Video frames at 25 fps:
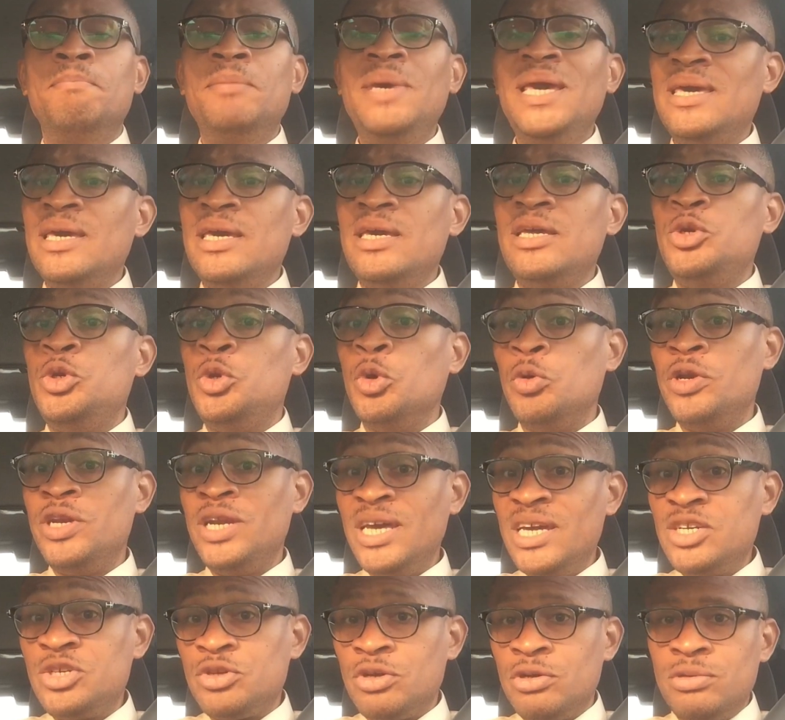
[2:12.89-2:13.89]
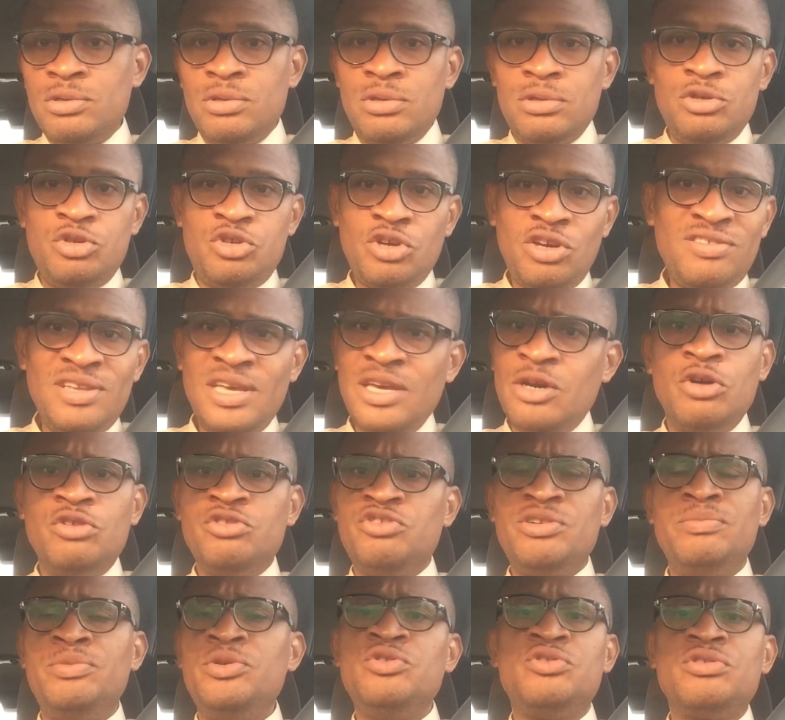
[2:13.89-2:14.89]
make a donation, just a
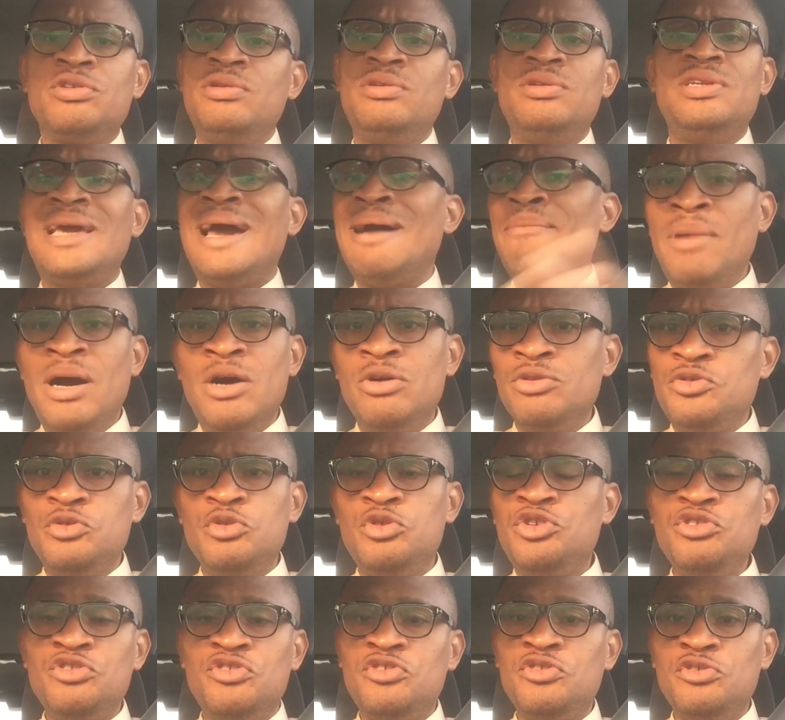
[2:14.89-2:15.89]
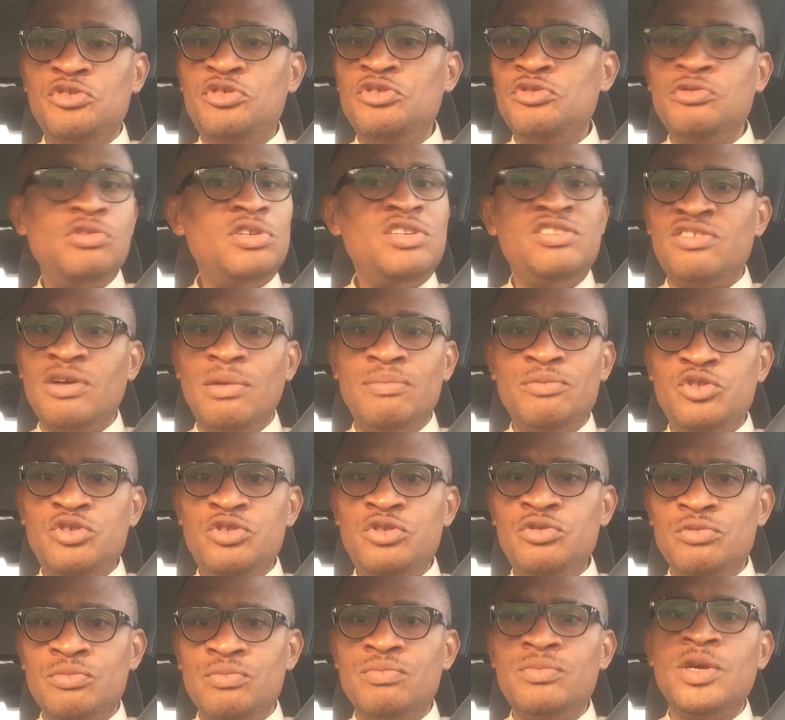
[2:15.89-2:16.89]
contribution, the amount you choose to do is up to
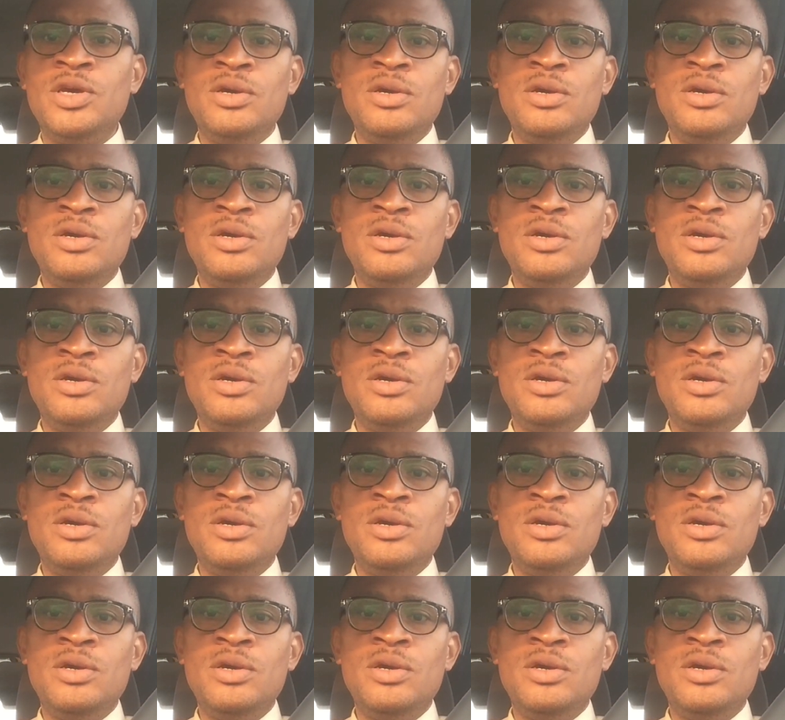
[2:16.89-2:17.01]
you.